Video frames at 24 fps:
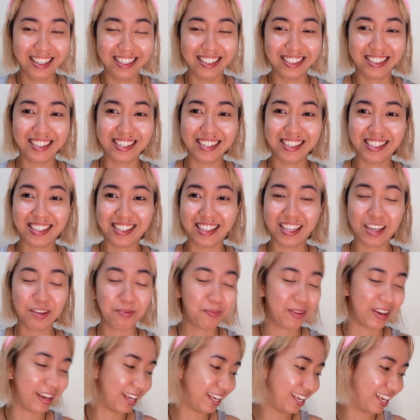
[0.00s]
She's
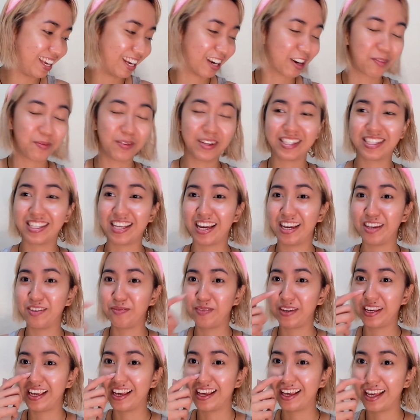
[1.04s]
sleeping here beside
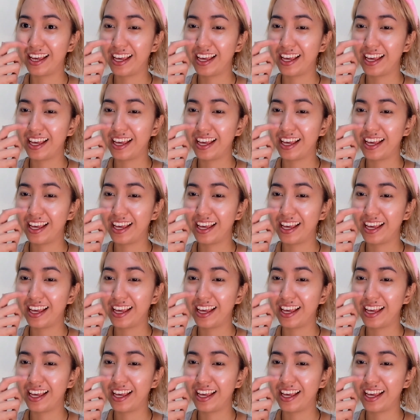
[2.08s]
me